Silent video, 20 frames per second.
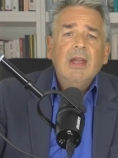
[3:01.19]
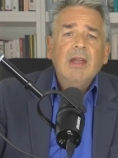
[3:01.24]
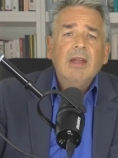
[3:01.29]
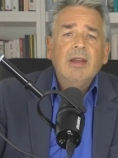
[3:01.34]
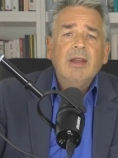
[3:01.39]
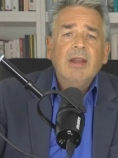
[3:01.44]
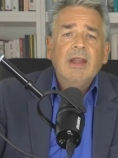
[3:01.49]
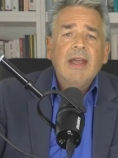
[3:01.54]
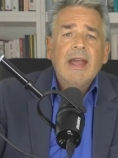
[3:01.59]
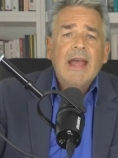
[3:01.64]

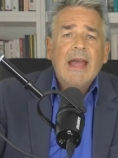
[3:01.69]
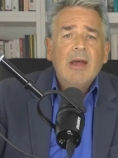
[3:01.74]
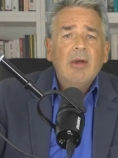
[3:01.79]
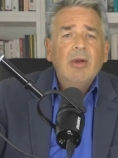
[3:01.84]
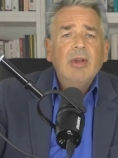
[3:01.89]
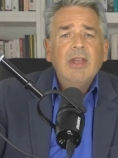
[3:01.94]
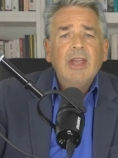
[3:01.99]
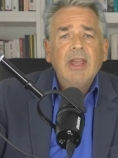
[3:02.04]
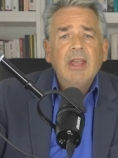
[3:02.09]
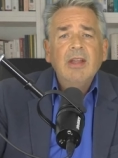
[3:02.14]
And
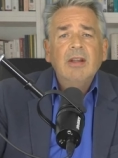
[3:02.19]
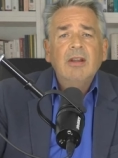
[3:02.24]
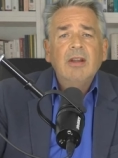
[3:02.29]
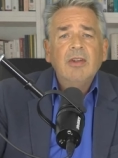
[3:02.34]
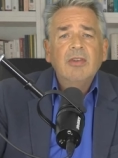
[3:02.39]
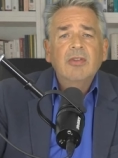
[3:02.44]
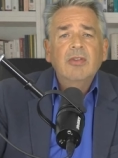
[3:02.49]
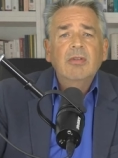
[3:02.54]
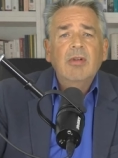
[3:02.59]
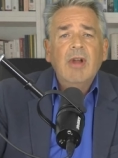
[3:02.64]
our
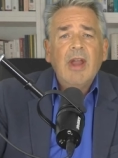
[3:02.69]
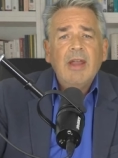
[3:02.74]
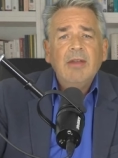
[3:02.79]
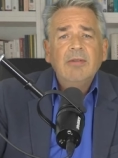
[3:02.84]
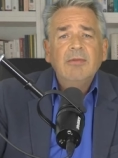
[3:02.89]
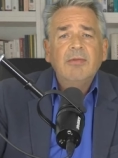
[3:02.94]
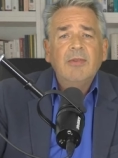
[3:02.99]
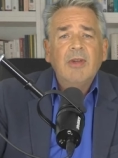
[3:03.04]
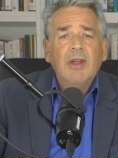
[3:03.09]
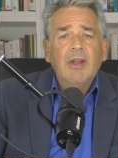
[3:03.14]
English
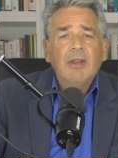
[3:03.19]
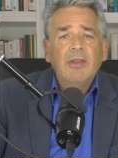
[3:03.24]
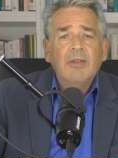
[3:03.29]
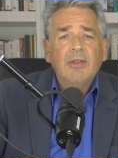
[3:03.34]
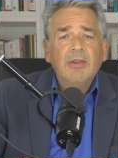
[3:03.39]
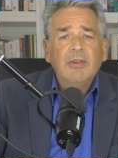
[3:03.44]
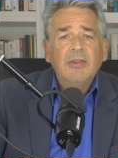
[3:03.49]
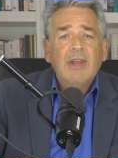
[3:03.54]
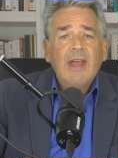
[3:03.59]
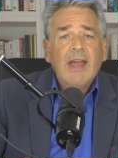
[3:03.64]

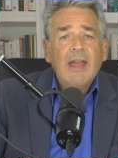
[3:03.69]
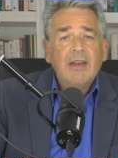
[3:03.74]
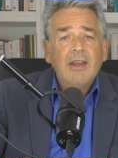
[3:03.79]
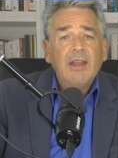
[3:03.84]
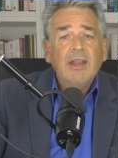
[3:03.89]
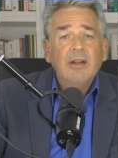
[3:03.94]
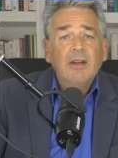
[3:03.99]
grandfathers had